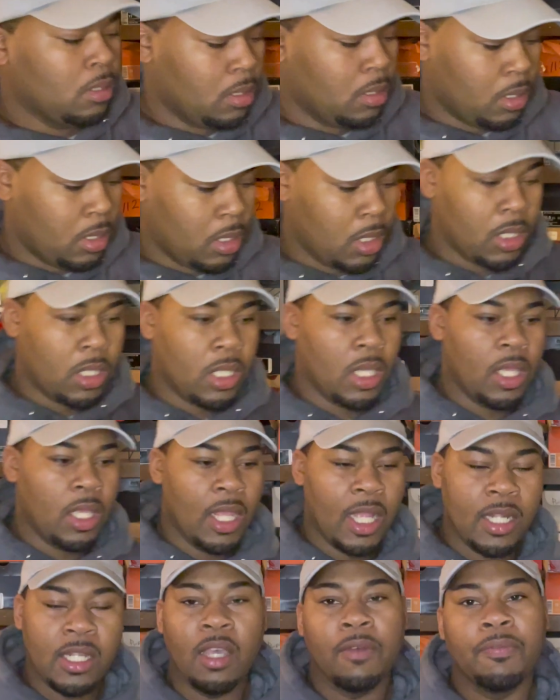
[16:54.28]
And again,
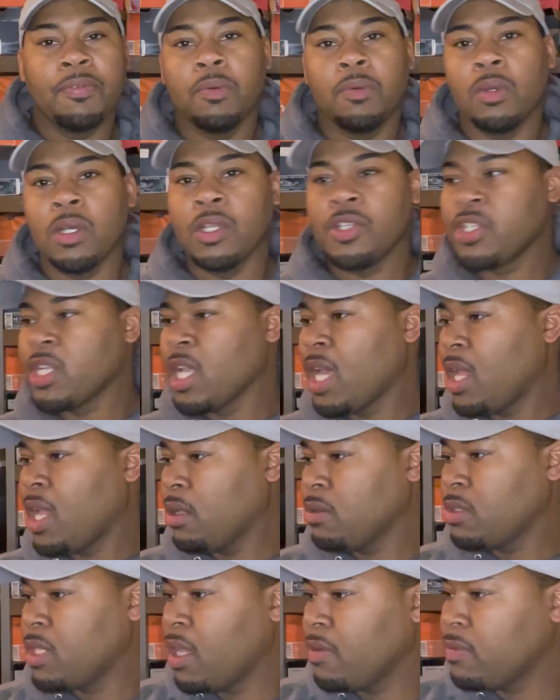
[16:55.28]
I definitely want to shout
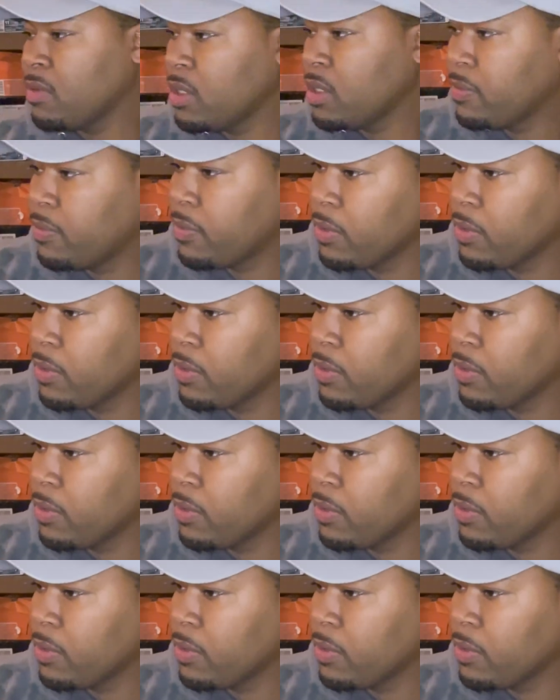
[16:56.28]
out Devlin for